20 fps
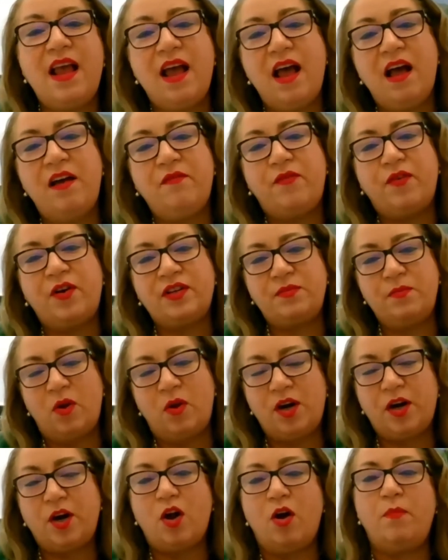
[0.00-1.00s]
And for
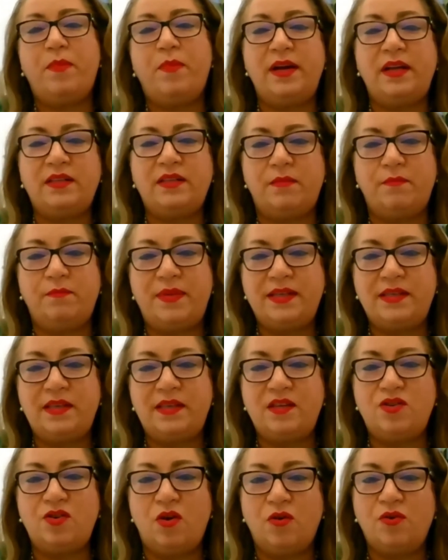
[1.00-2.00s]
smaller companies and
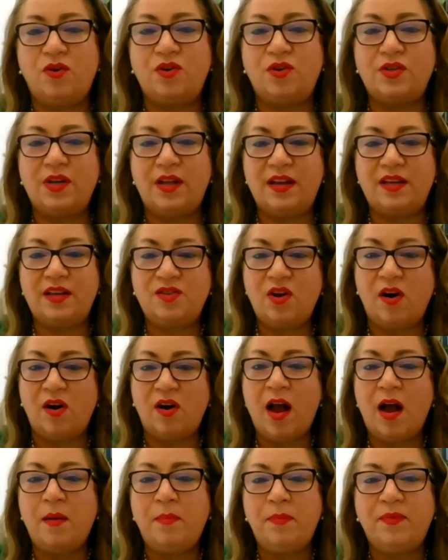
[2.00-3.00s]
business owners and
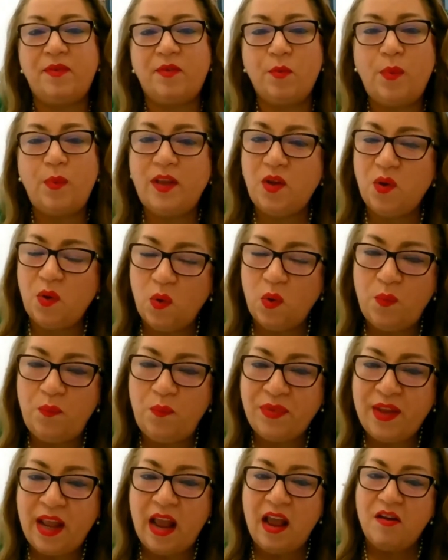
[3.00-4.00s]
startups, we do
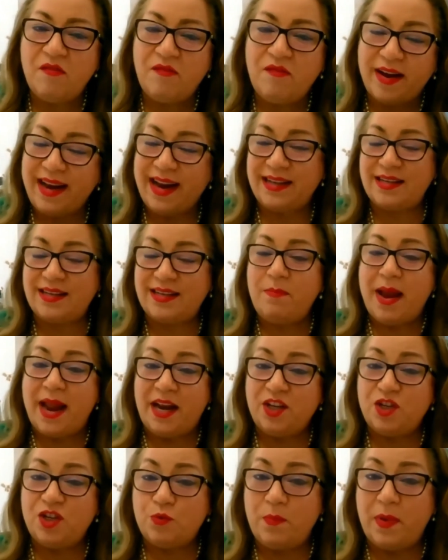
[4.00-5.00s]
financial
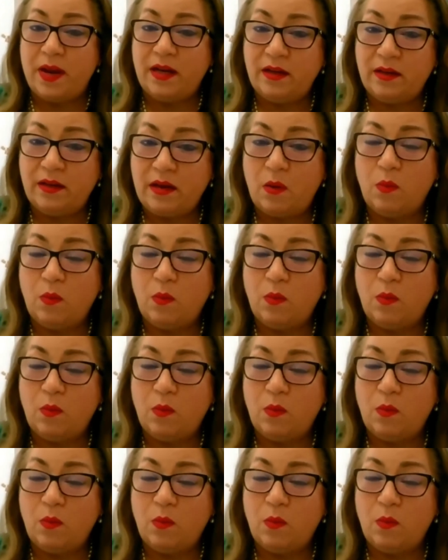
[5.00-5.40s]
management,